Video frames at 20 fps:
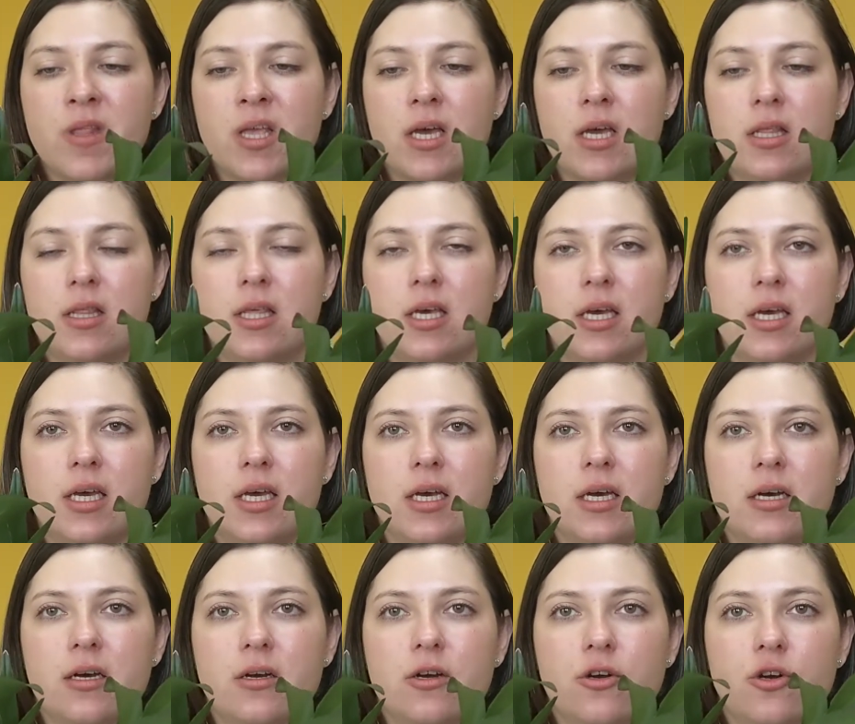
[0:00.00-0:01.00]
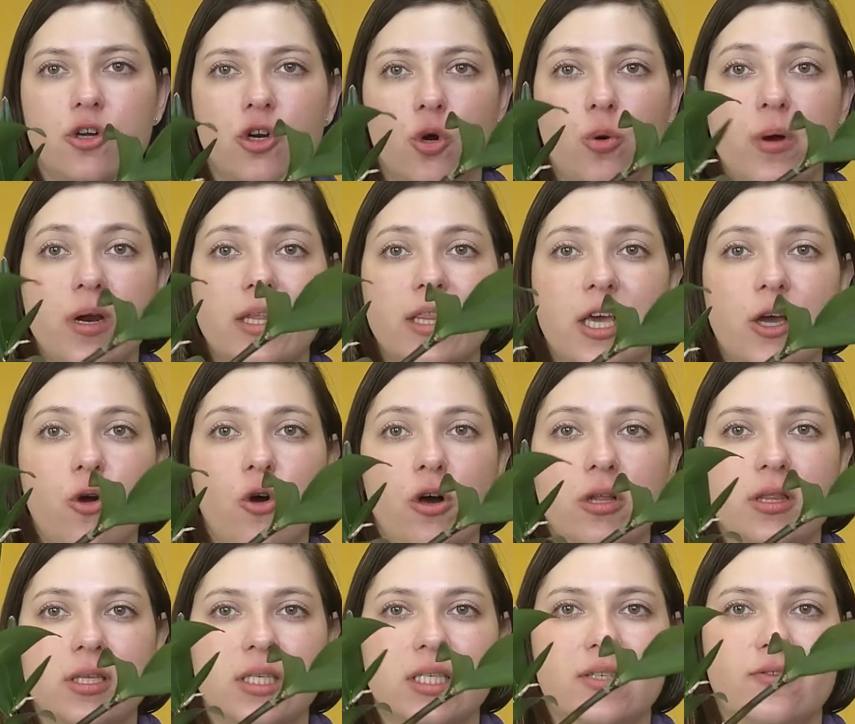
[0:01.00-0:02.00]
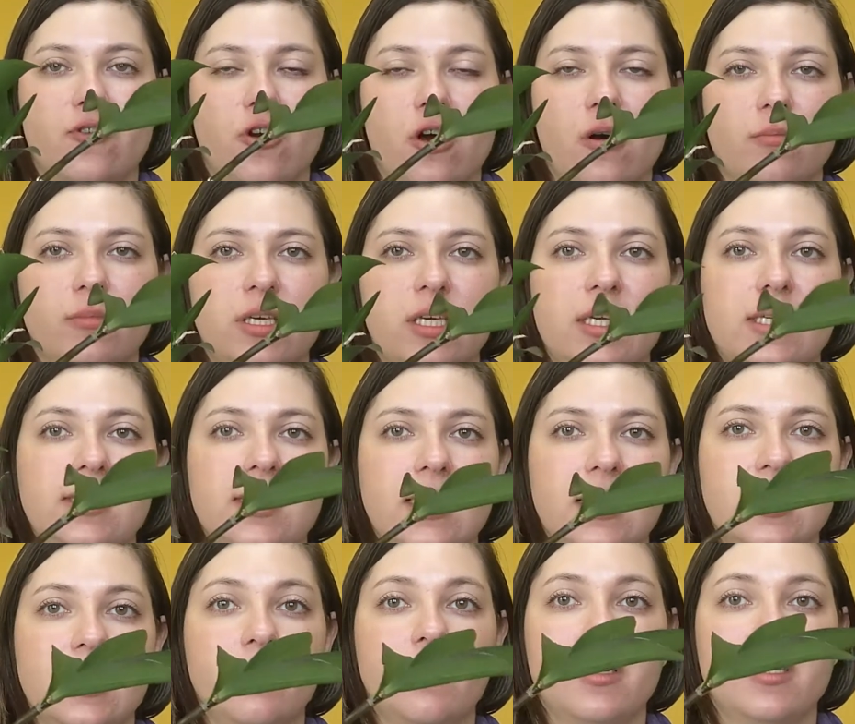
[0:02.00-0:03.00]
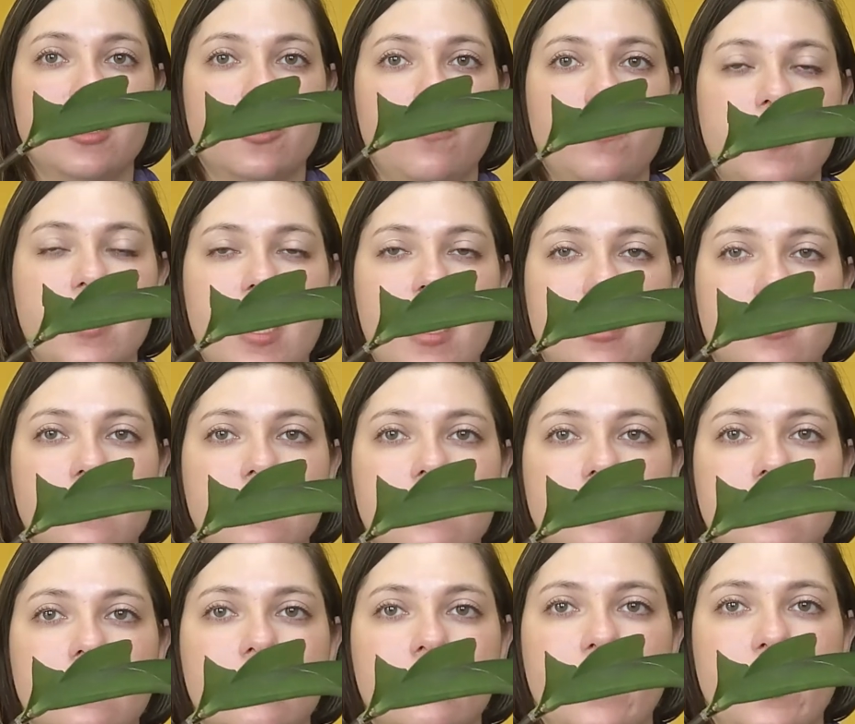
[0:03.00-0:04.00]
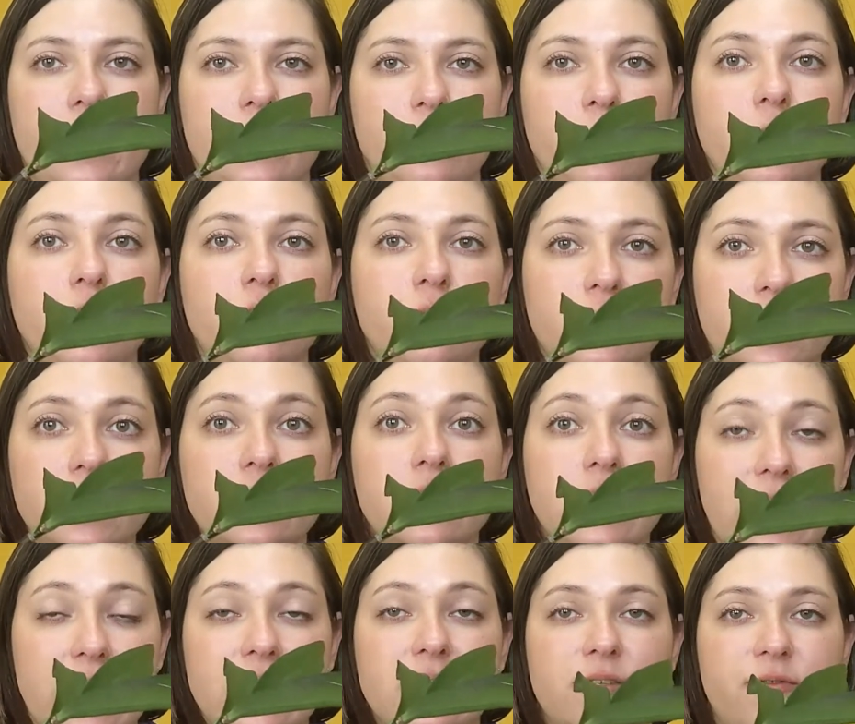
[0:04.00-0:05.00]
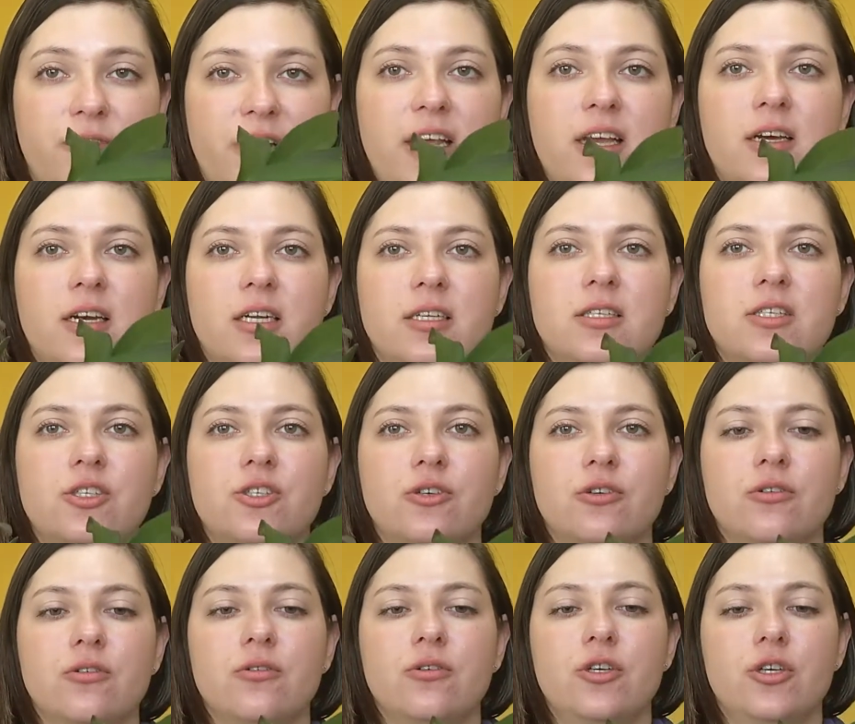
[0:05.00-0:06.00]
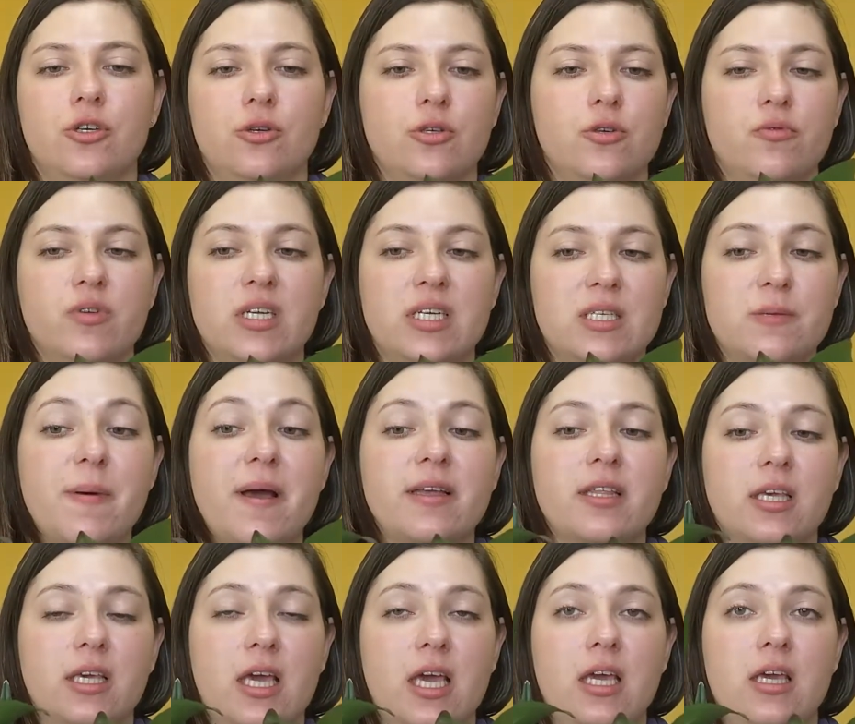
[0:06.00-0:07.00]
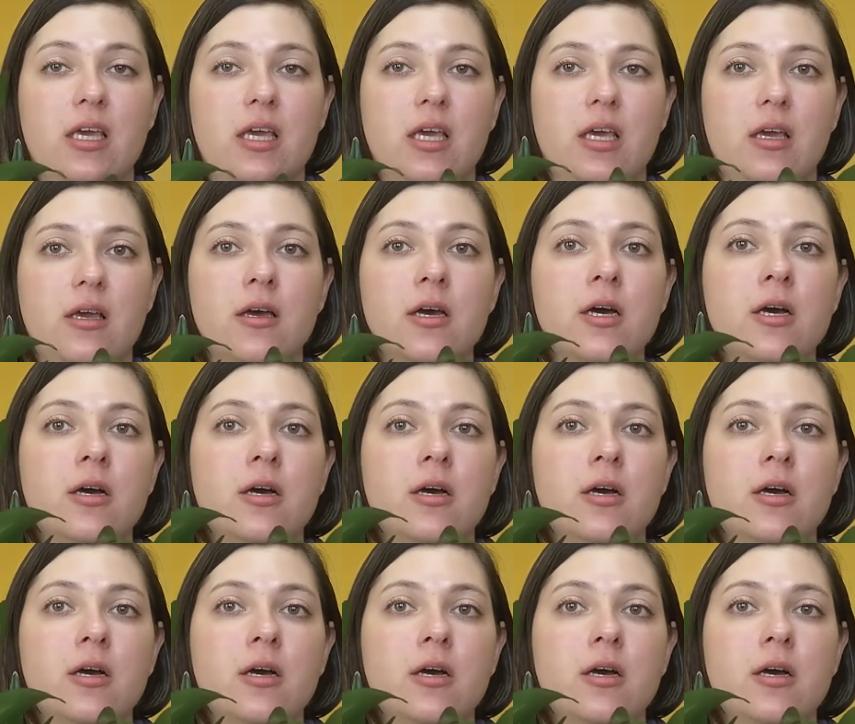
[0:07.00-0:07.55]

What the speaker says: the grower that I got this from, he said that the mother plant, when it bloomed, it's fragrant. So, you know, you would expect a keiki